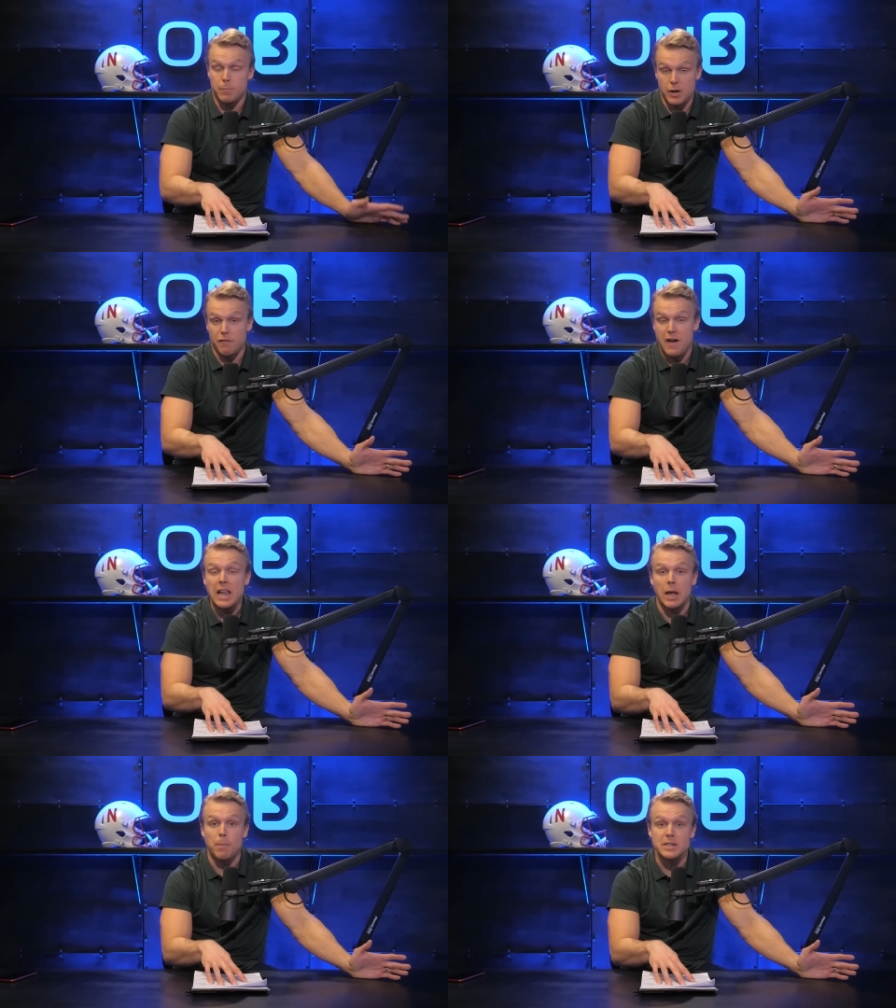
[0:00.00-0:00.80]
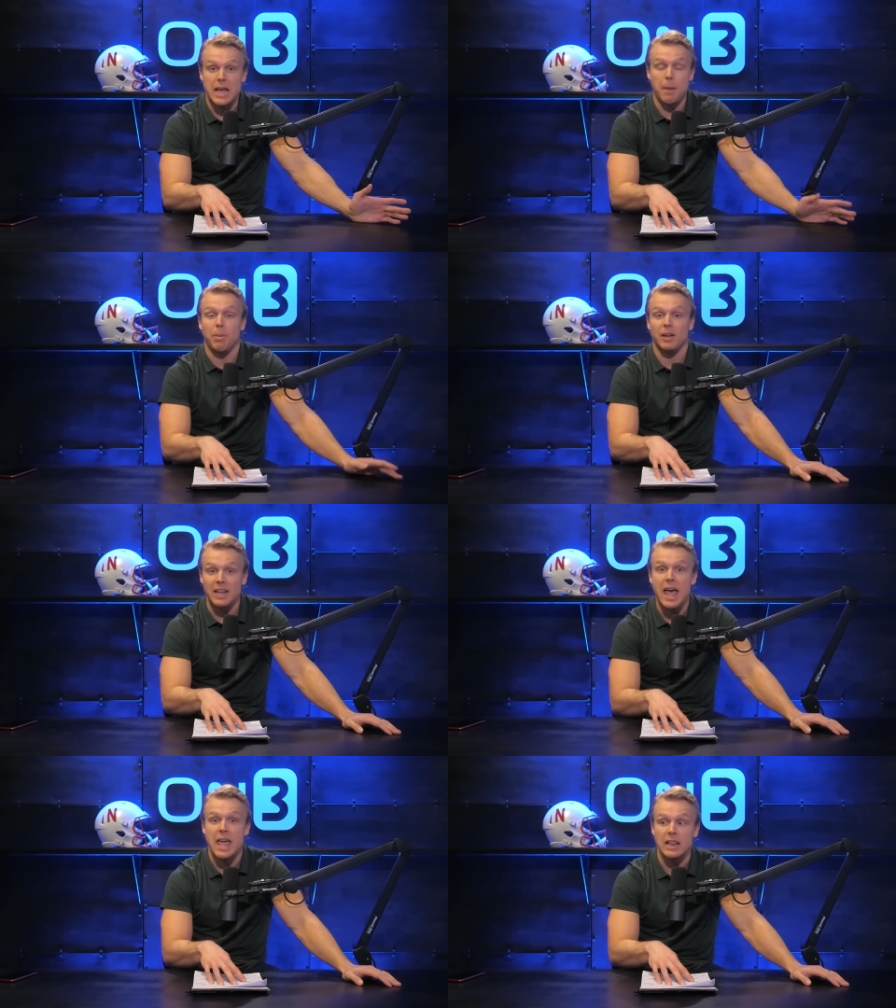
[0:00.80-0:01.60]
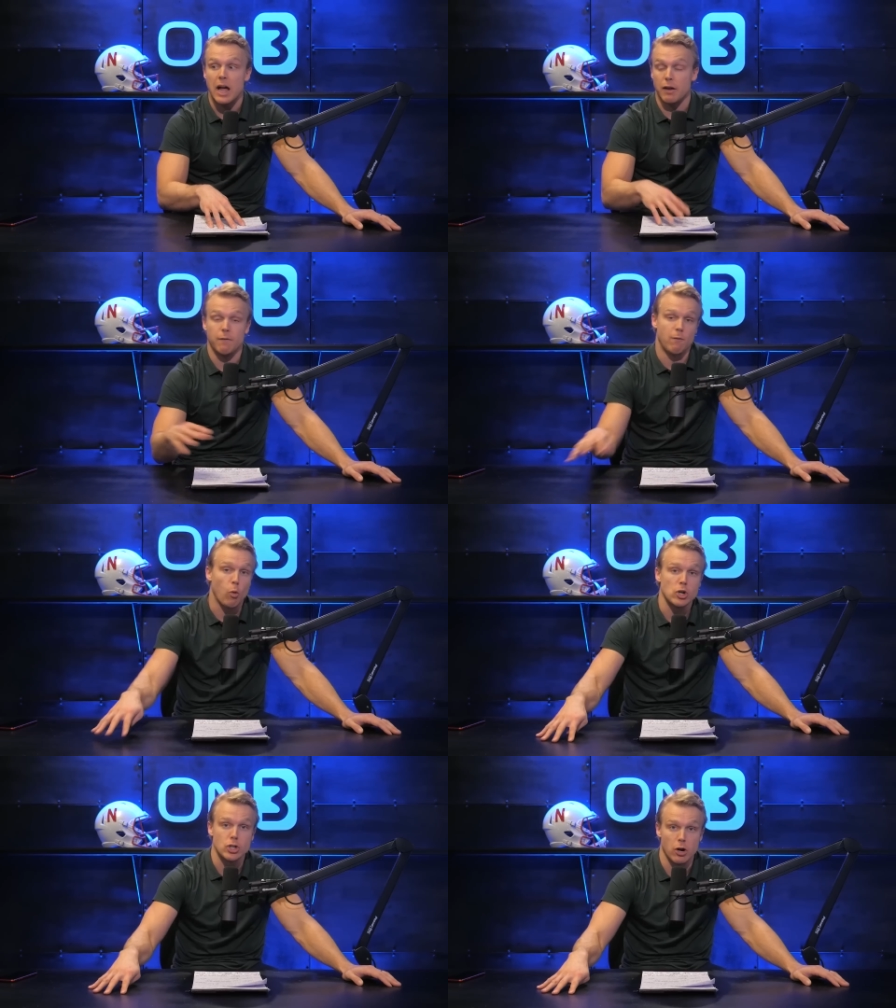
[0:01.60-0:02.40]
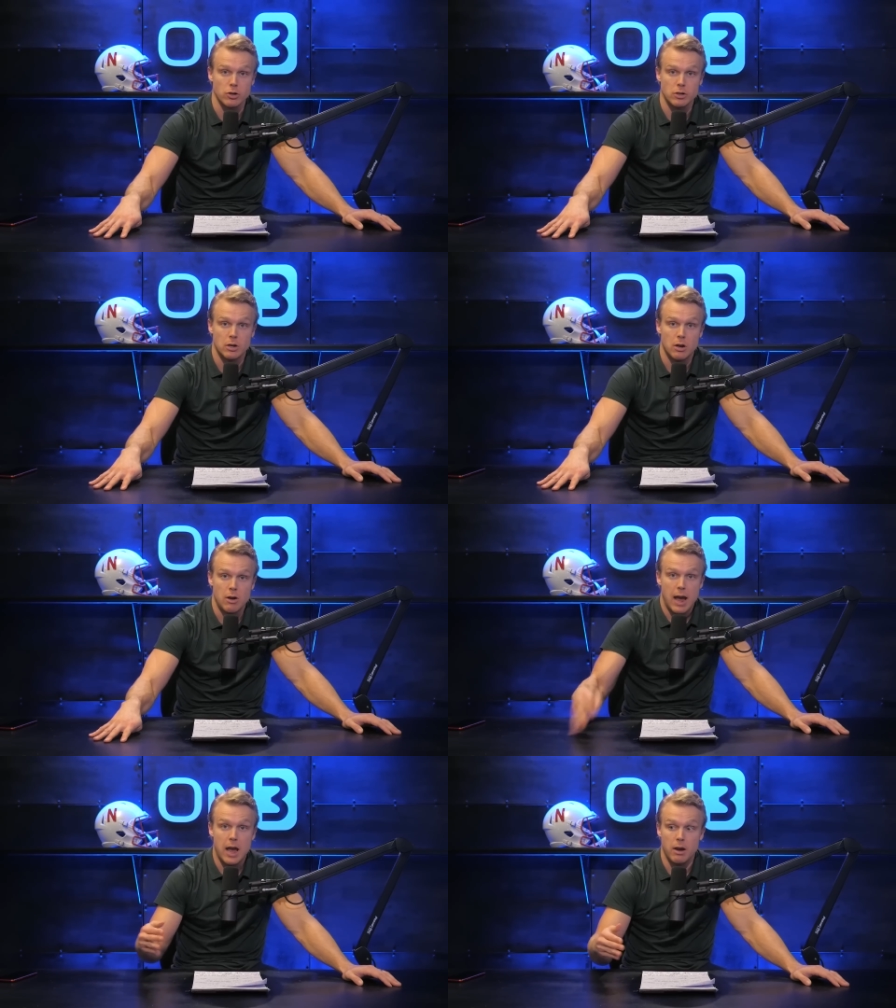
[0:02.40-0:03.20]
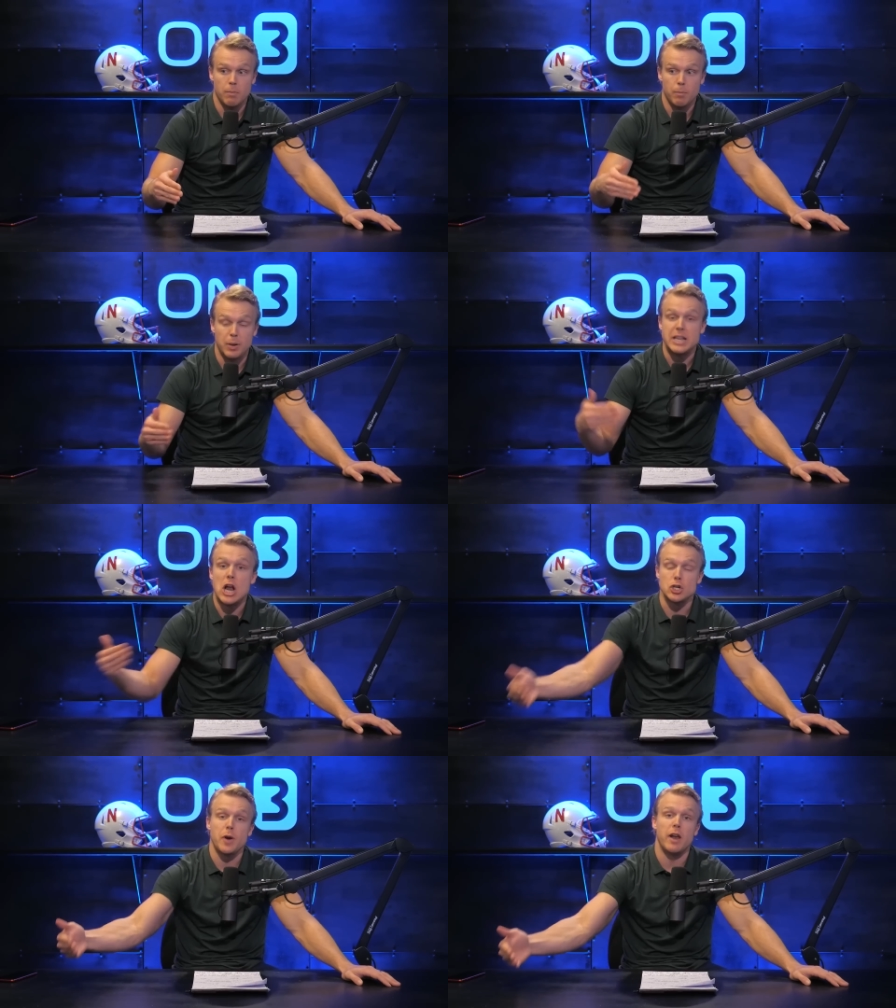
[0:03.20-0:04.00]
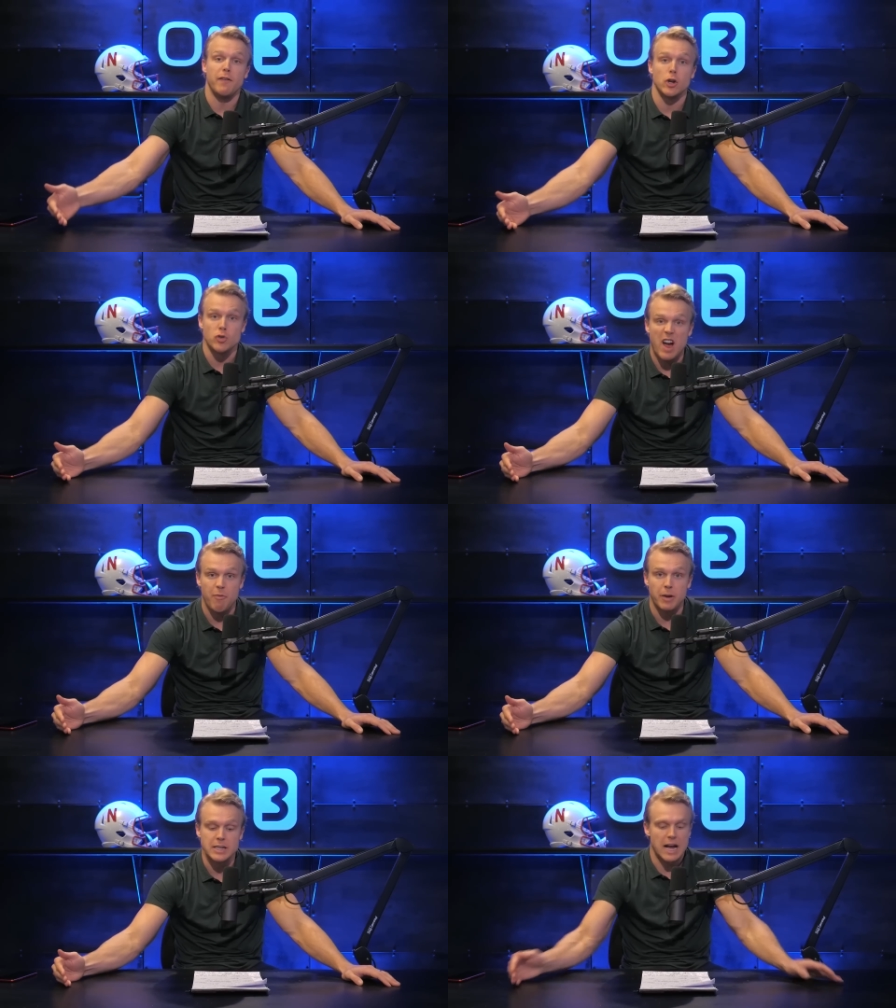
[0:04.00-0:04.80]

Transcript: developed and playing like 4 stars and potential NFL draft picks.